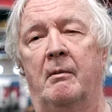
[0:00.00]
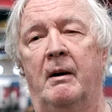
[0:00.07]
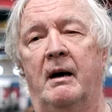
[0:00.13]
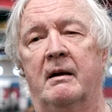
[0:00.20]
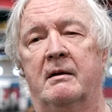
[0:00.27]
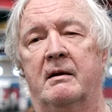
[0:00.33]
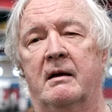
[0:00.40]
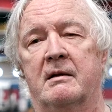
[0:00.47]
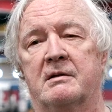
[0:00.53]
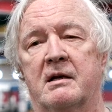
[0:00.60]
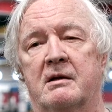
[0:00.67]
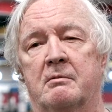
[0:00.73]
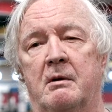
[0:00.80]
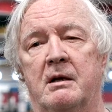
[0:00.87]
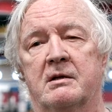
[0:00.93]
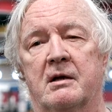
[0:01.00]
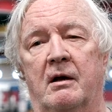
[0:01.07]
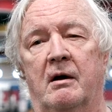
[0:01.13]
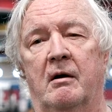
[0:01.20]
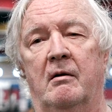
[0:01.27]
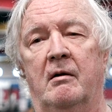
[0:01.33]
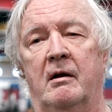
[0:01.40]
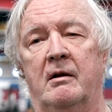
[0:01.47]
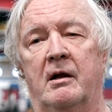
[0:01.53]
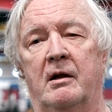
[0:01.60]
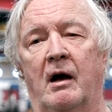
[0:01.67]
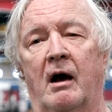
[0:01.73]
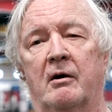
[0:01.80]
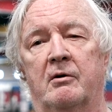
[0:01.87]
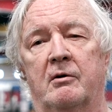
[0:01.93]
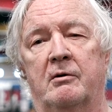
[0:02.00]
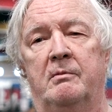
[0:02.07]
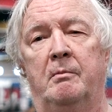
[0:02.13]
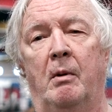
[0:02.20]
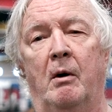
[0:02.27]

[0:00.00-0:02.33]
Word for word: about uh, six weeks ago, and the doctor,